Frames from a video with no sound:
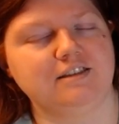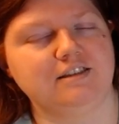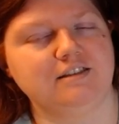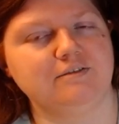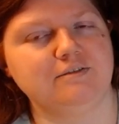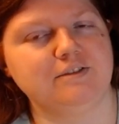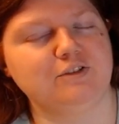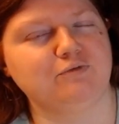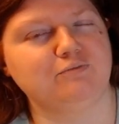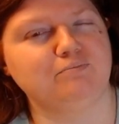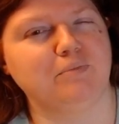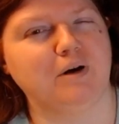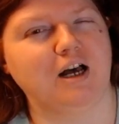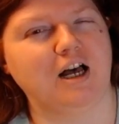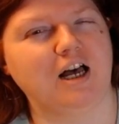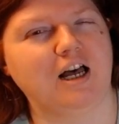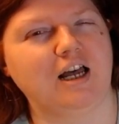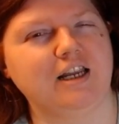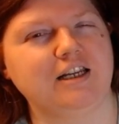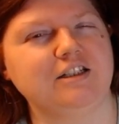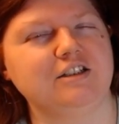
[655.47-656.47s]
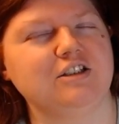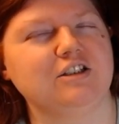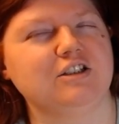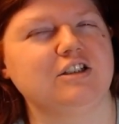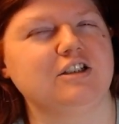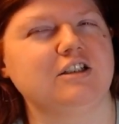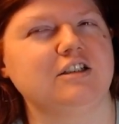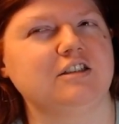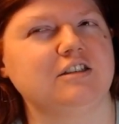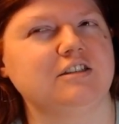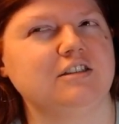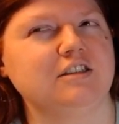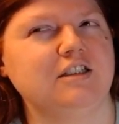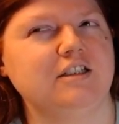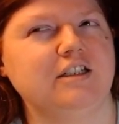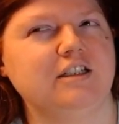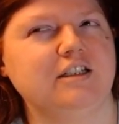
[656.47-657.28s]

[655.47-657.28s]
He was behind her,